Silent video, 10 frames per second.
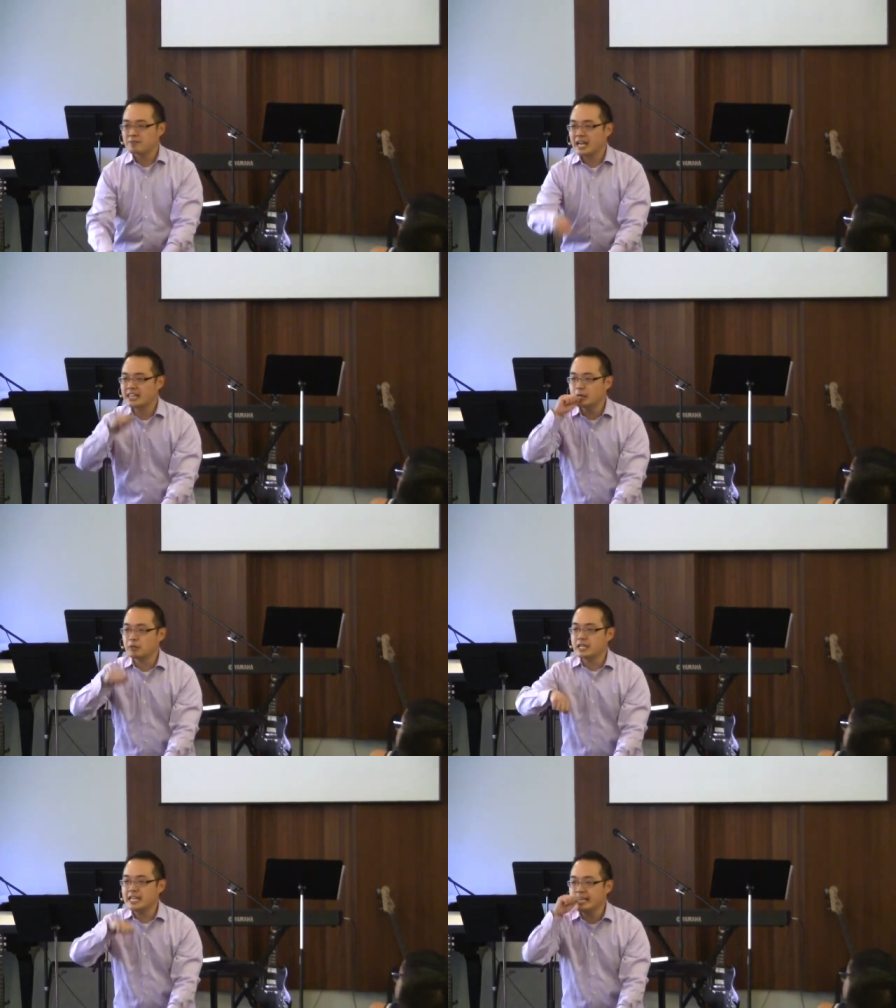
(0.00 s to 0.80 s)
And they
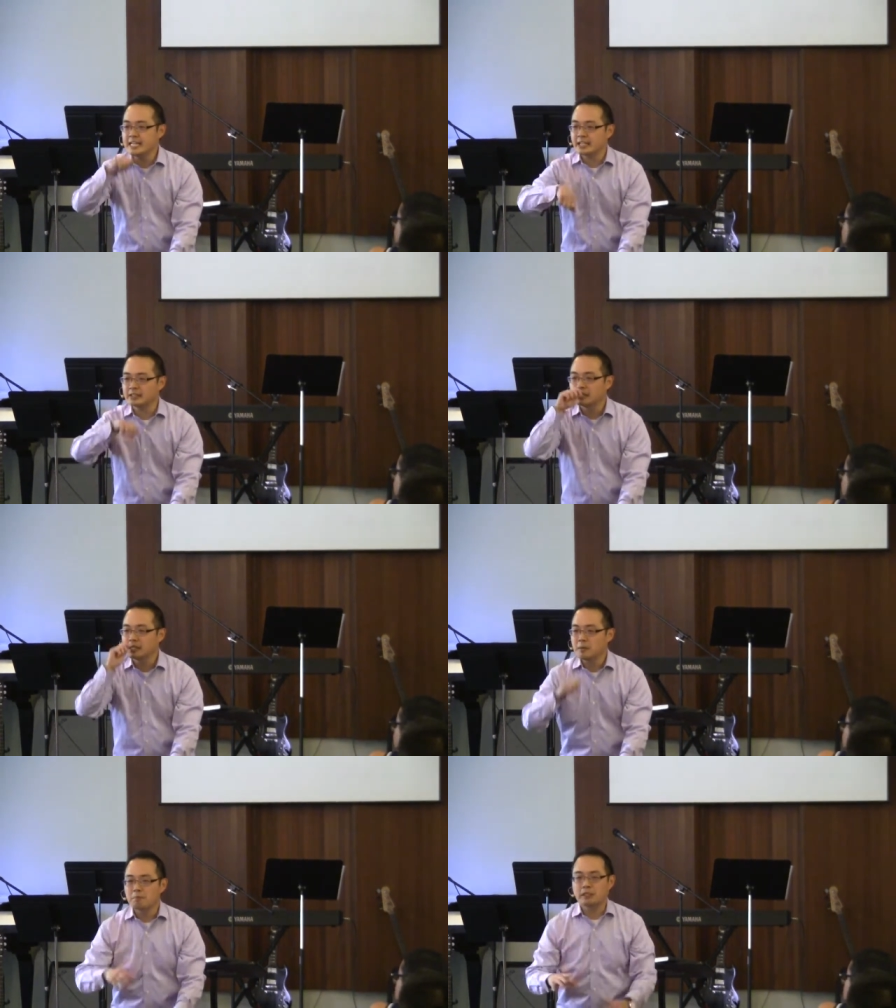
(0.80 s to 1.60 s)
would eat it,
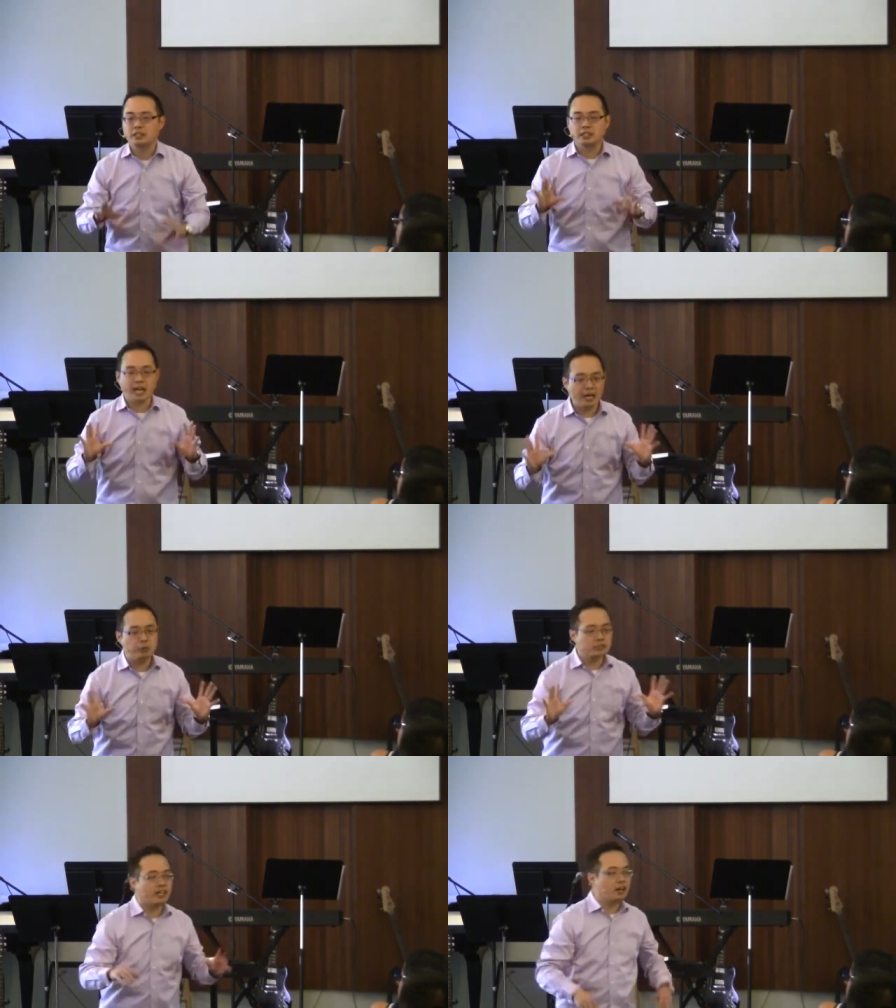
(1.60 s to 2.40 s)
but God
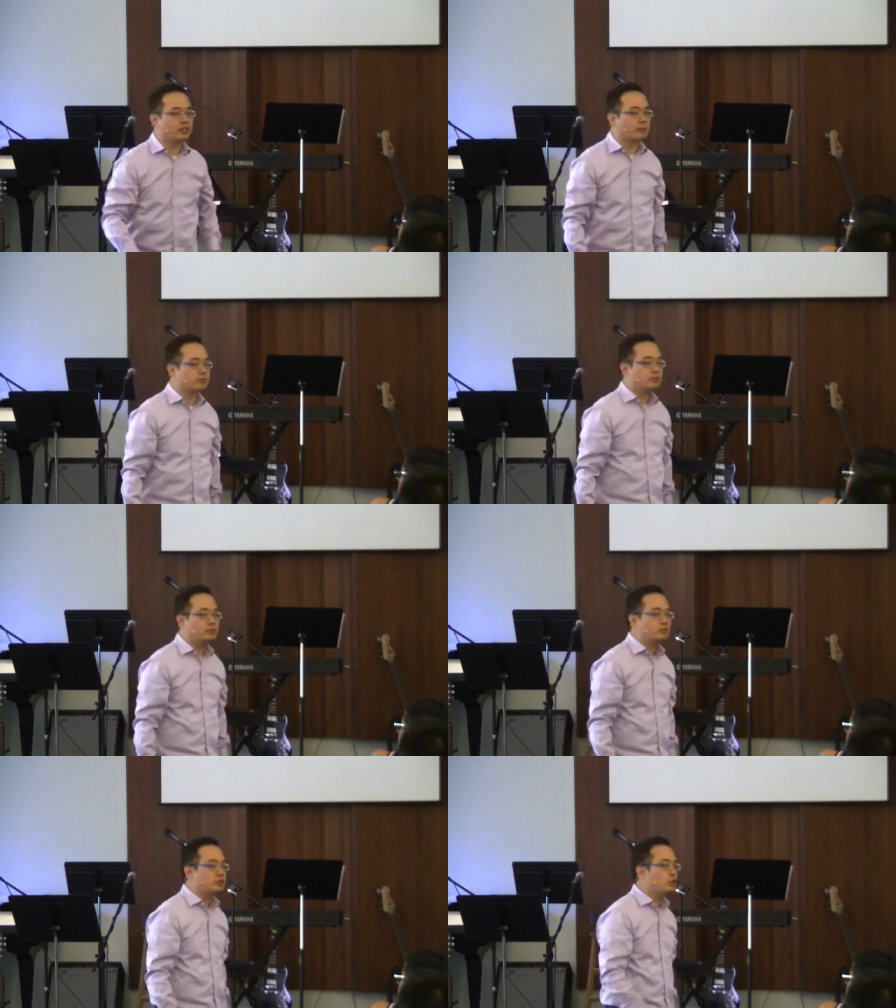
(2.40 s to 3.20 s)
would tell them,
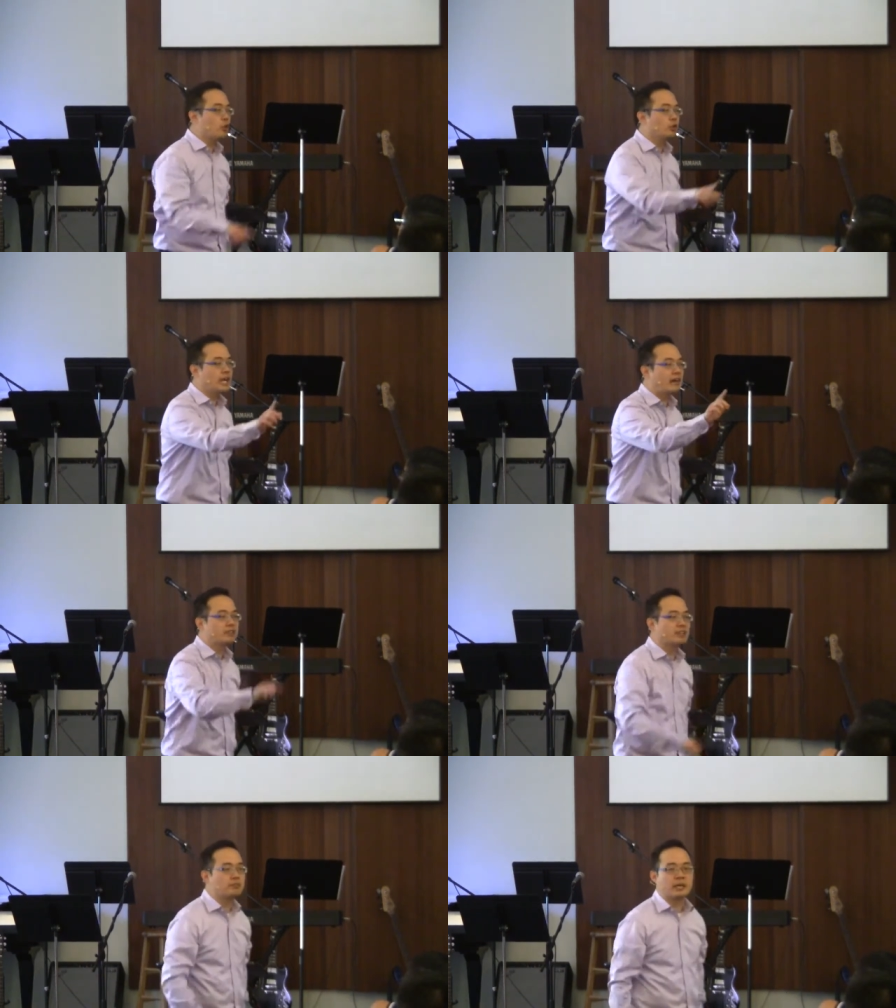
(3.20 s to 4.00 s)
you only have
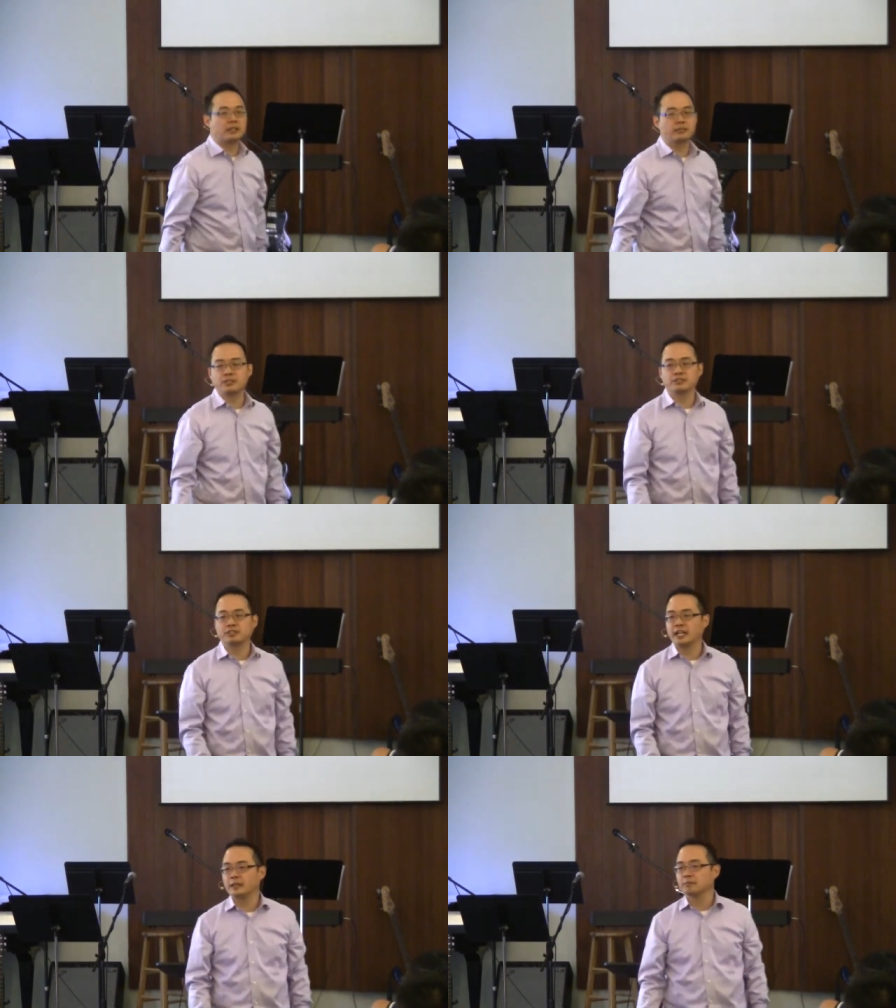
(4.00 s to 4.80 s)
enough manna for this
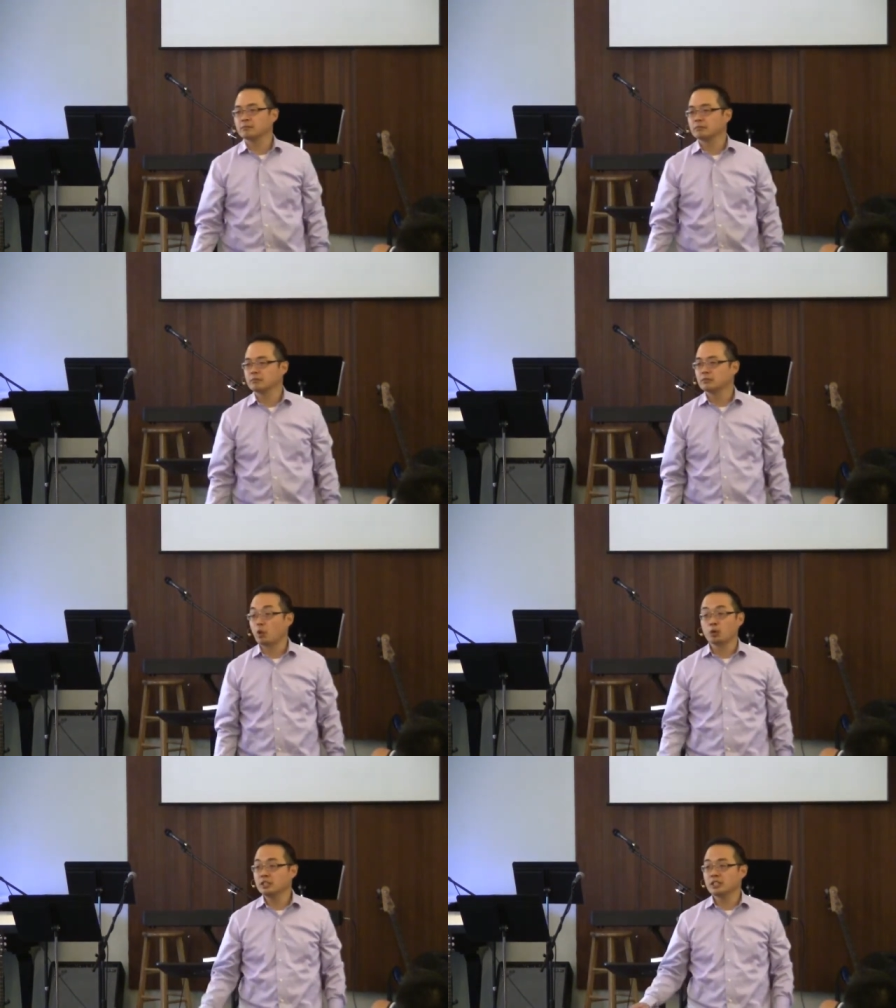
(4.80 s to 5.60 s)
day,
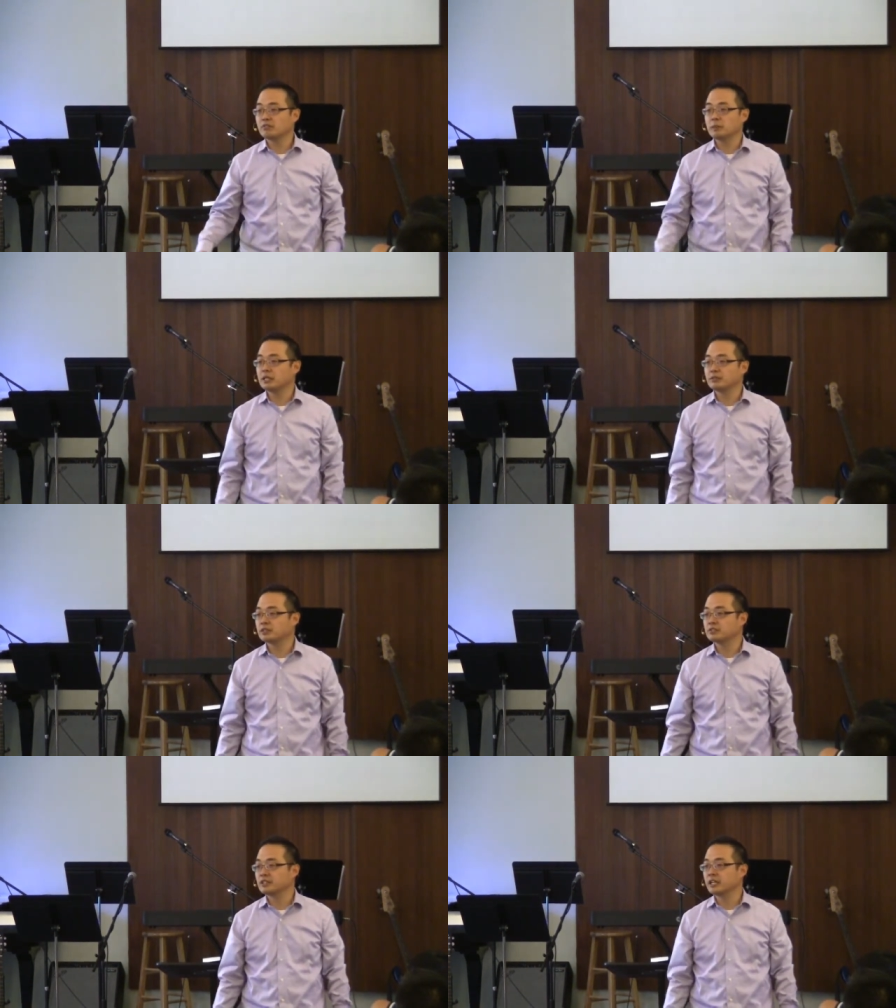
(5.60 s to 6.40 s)
only enough manna for
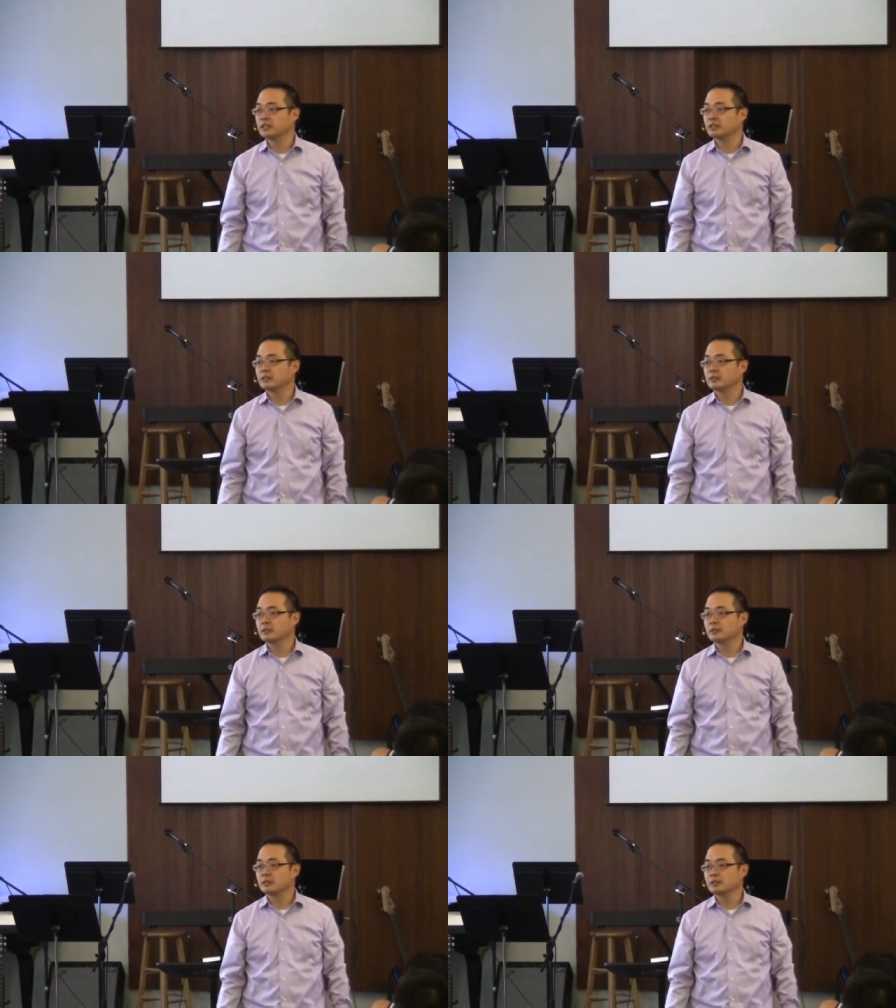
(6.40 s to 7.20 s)
this day.
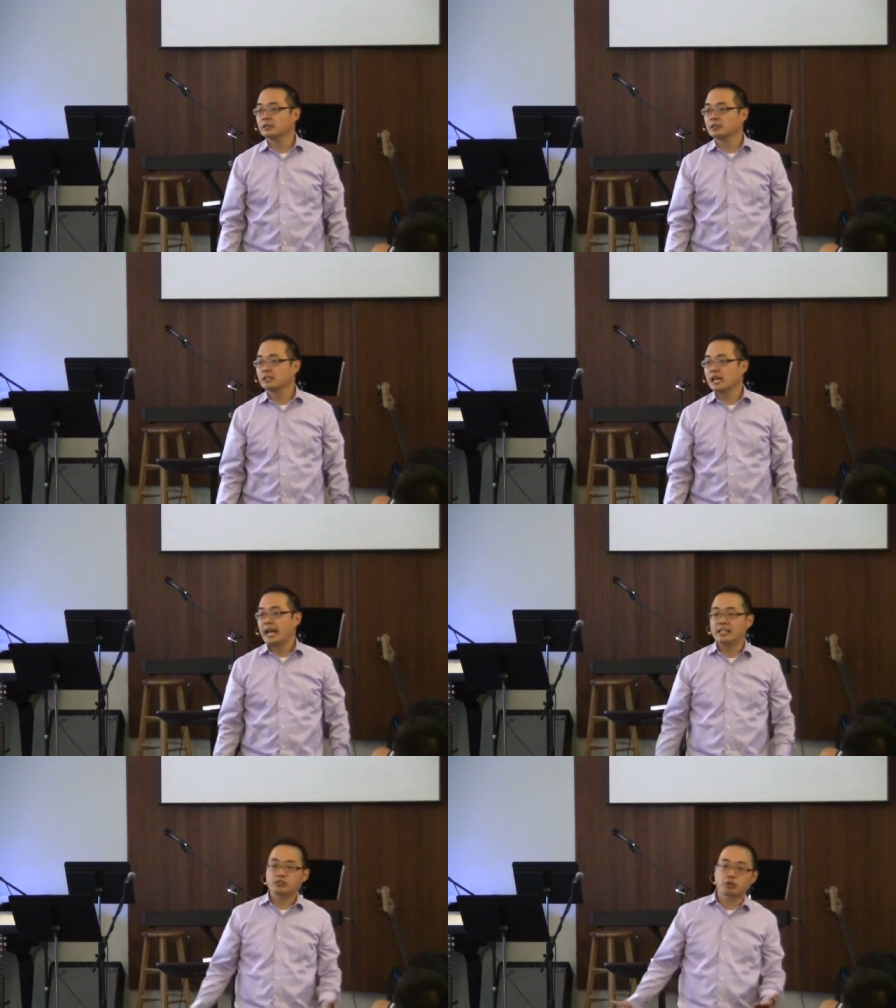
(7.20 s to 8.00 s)

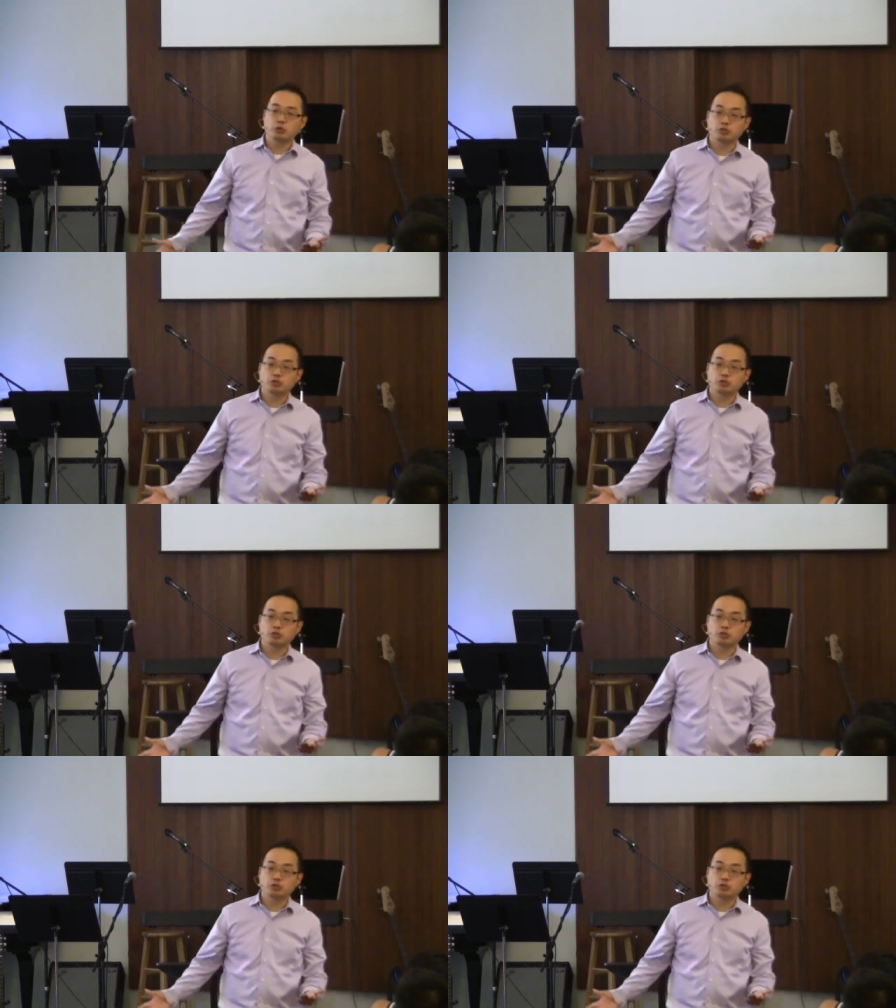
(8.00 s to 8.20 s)
And so